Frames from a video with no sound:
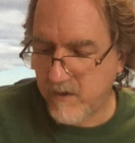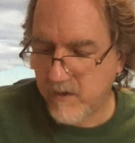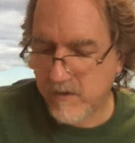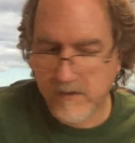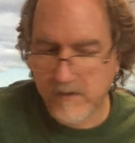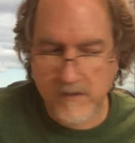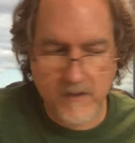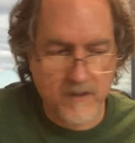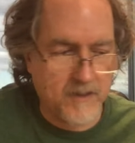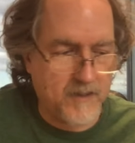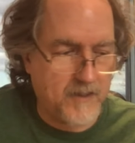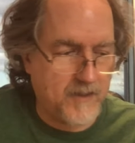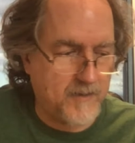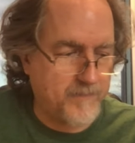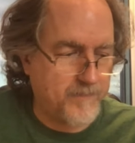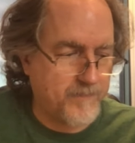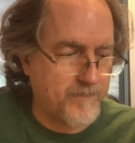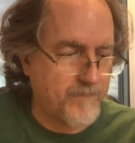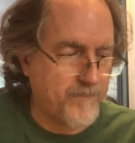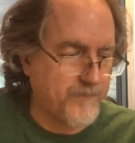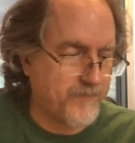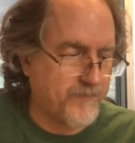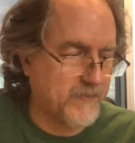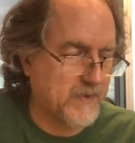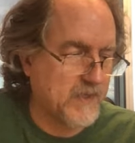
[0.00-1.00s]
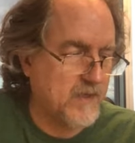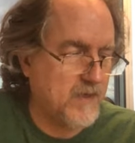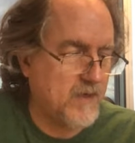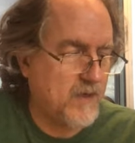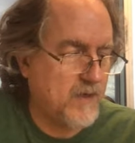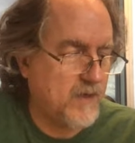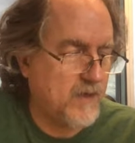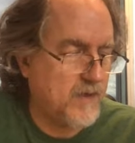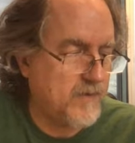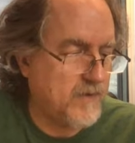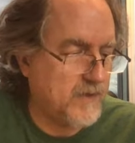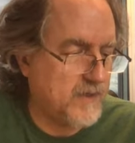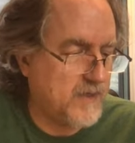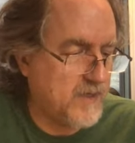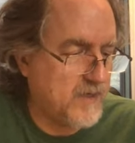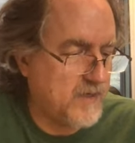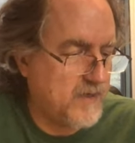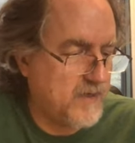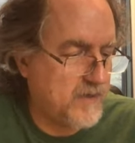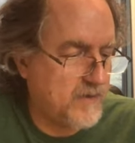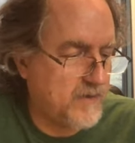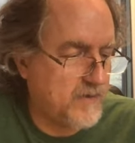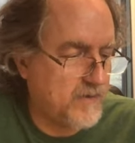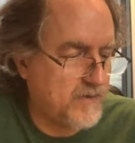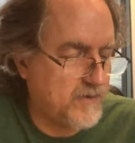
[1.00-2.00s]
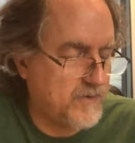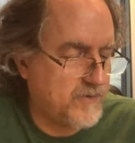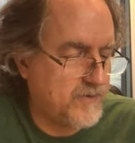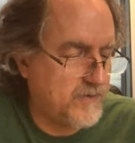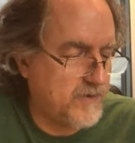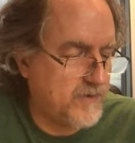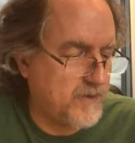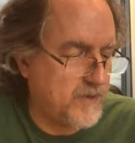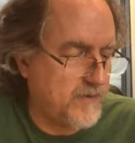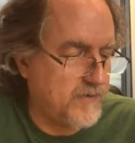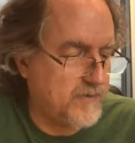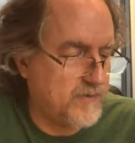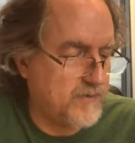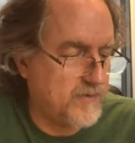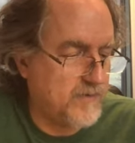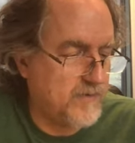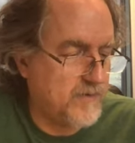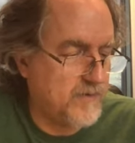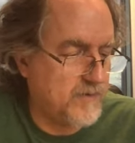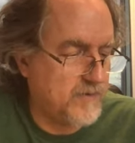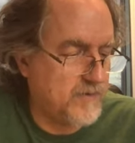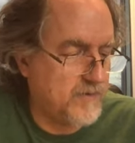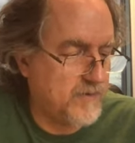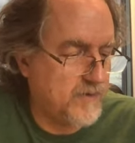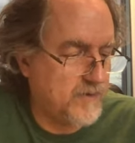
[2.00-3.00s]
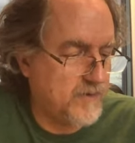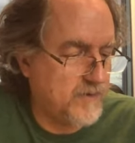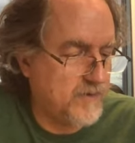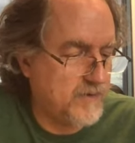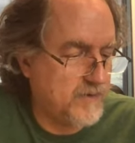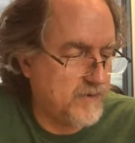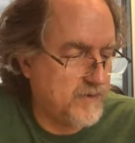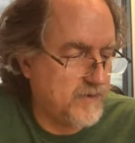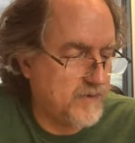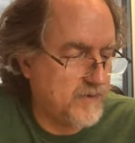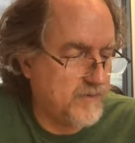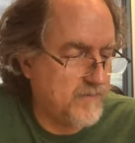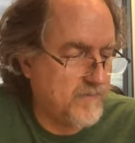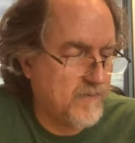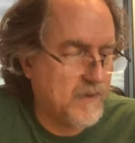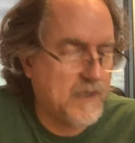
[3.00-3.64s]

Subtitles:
the key here is there is a